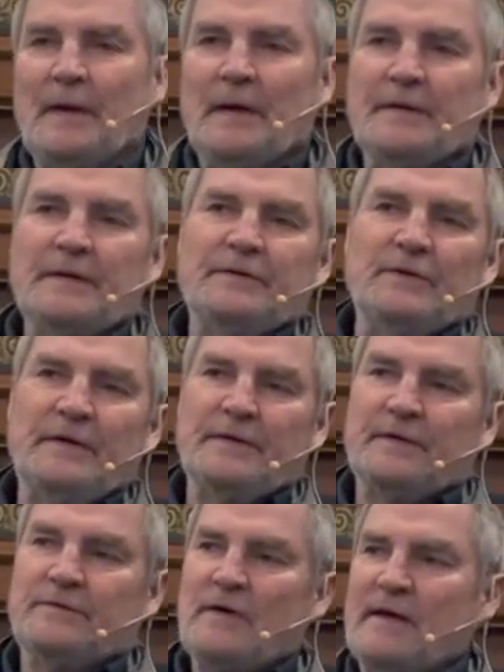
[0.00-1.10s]
And then you hear
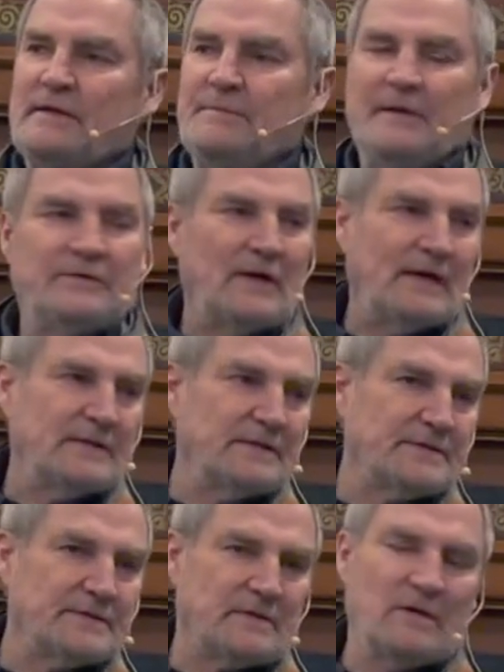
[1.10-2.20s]
the big
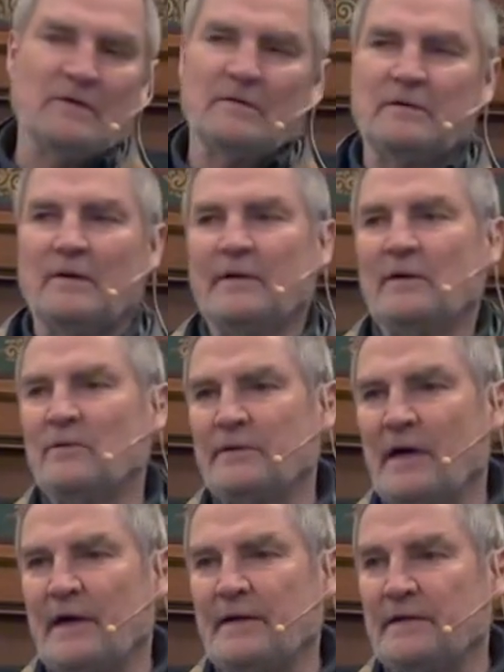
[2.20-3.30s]
tractors going all
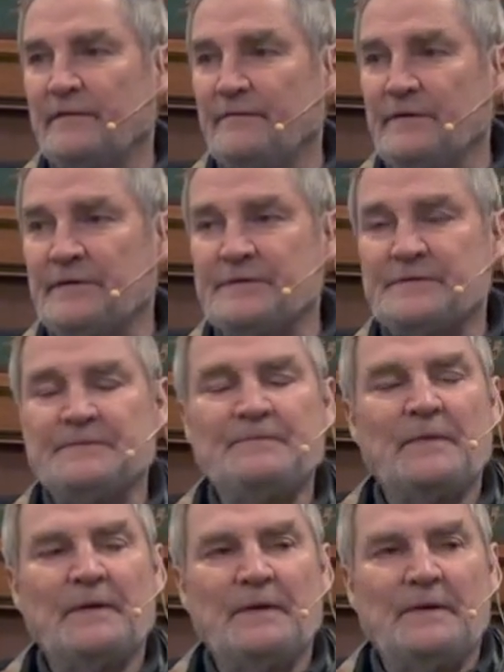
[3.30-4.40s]
night in the vineyards.
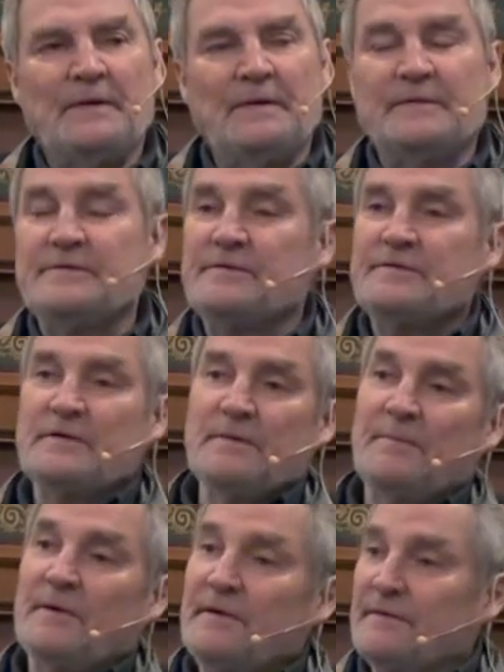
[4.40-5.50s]
It's also the
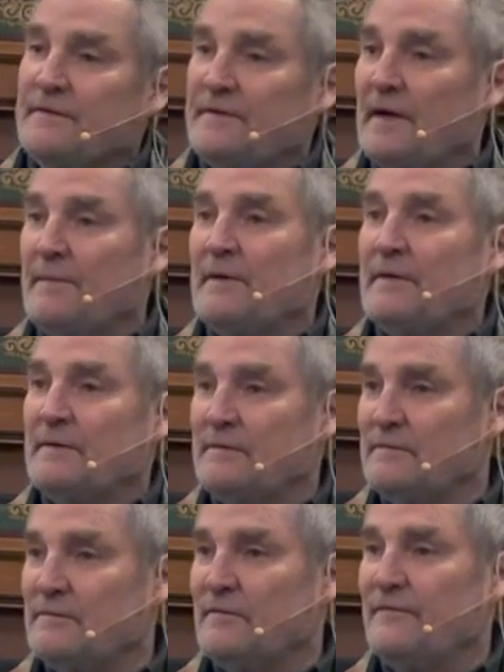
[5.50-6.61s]
body of the Dharma
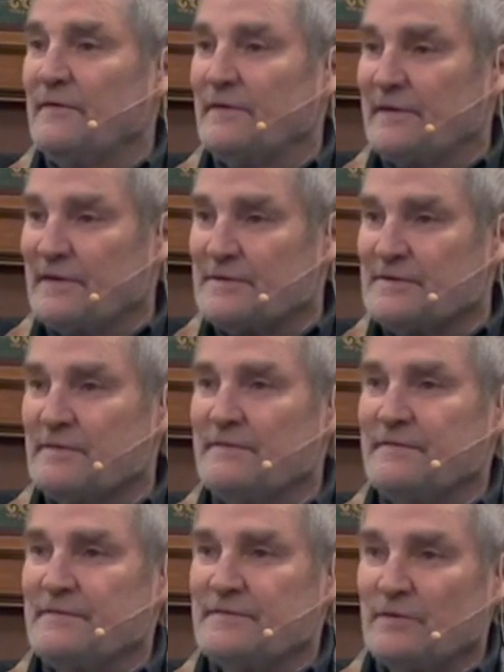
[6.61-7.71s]
revealing itself.
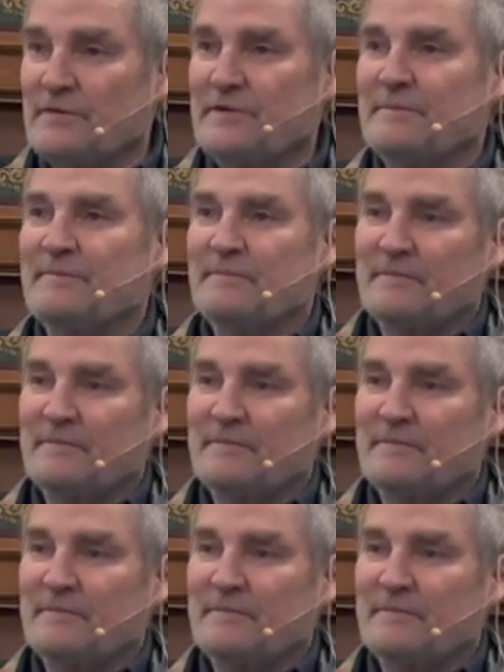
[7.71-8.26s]
It's autumn.